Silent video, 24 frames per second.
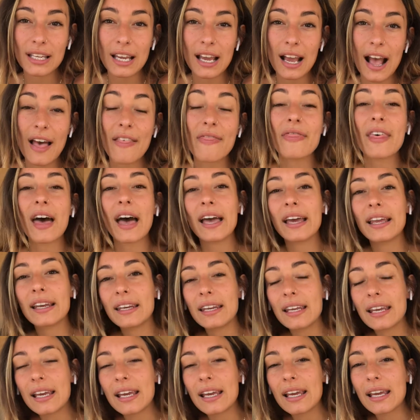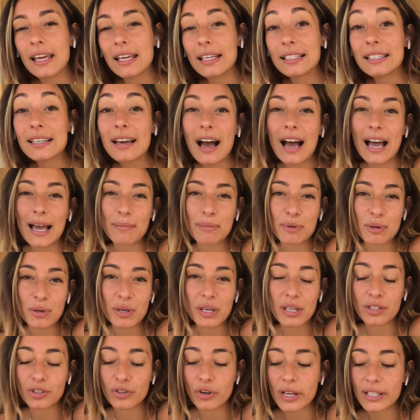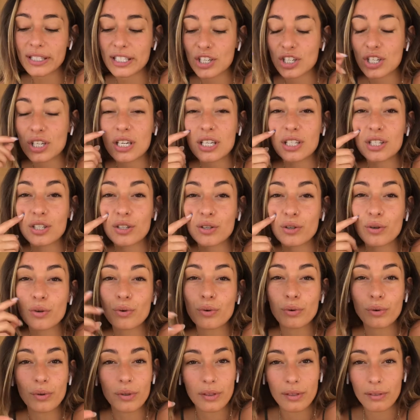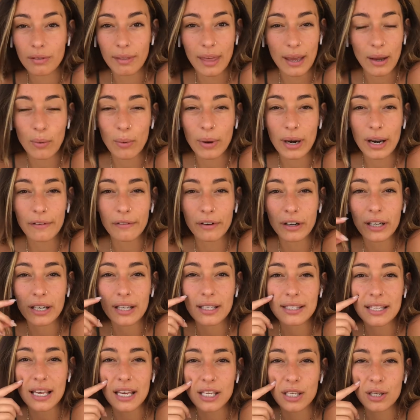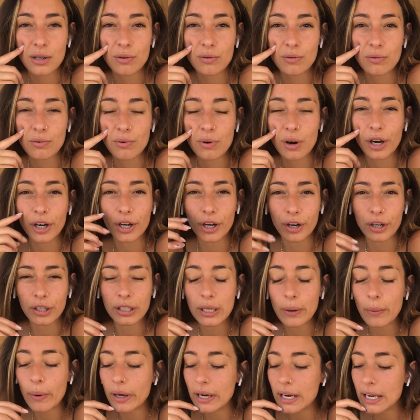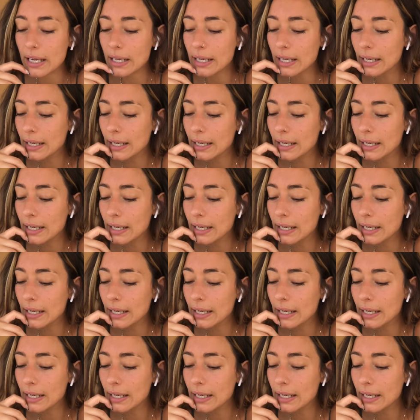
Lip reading: and then in time you can transition into like whatever it is that you are currently wanting.